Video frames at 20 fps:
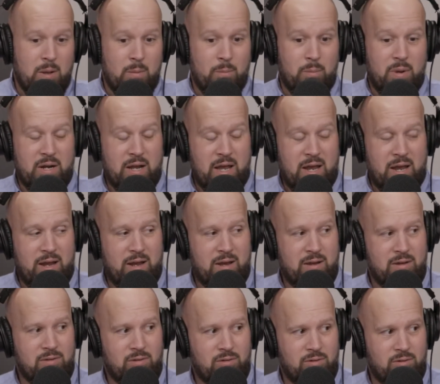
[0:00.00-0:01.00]
But
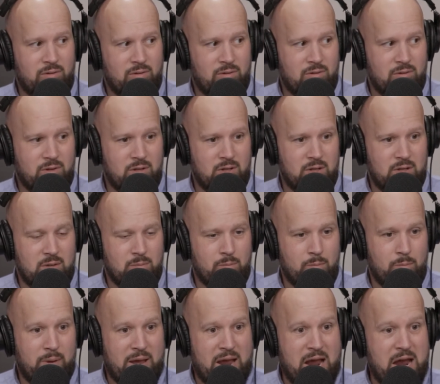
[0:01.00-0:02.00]
as the
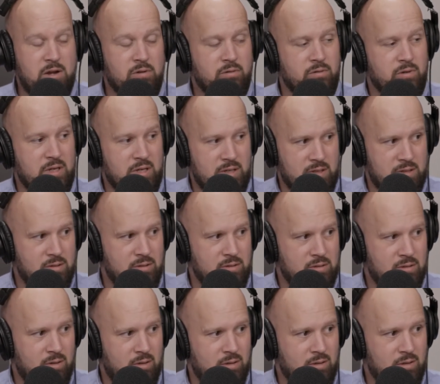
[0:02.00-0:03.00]
batteries
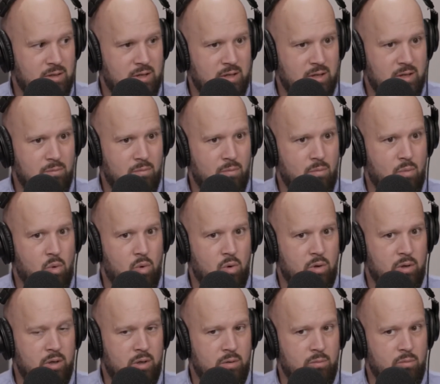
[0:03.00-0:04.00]
get
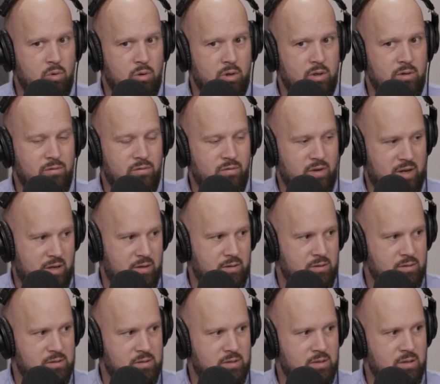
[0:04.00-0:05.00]
more and more
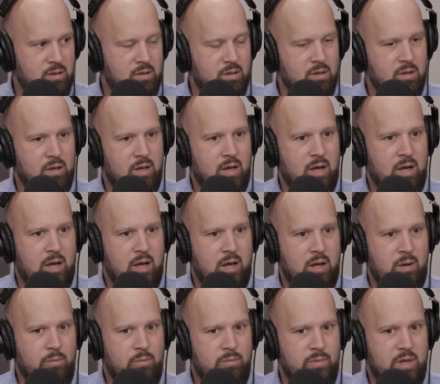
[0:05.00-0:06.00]
advanced,
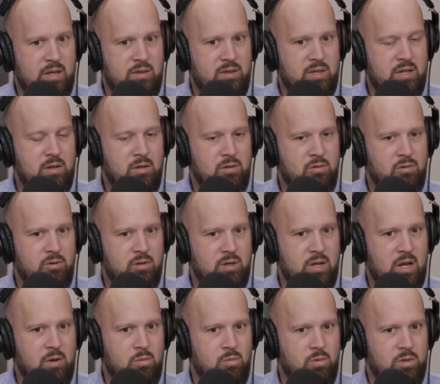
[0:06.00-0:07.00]
they then
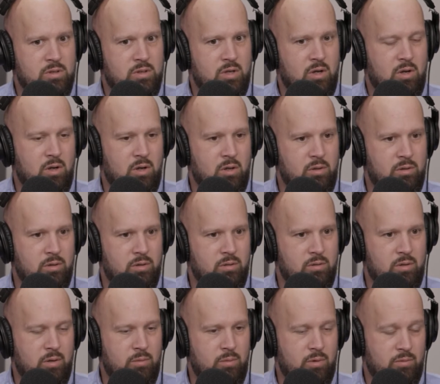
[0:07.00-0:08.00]
create
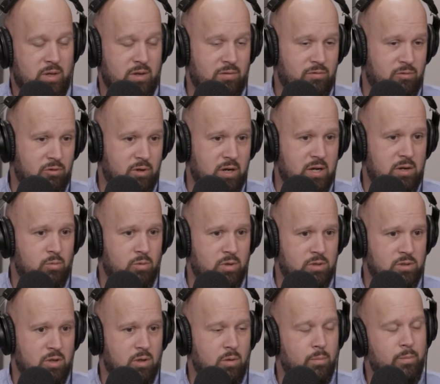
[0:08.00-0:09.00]
they've created
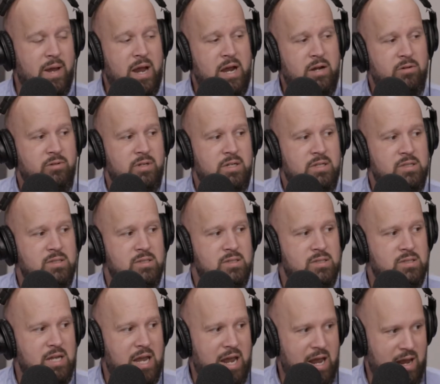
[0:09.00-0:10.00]
what's called battery
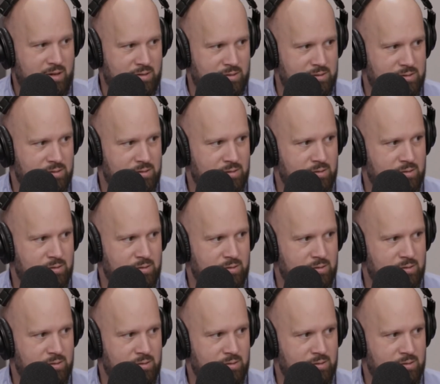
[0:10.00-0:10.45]
stacks.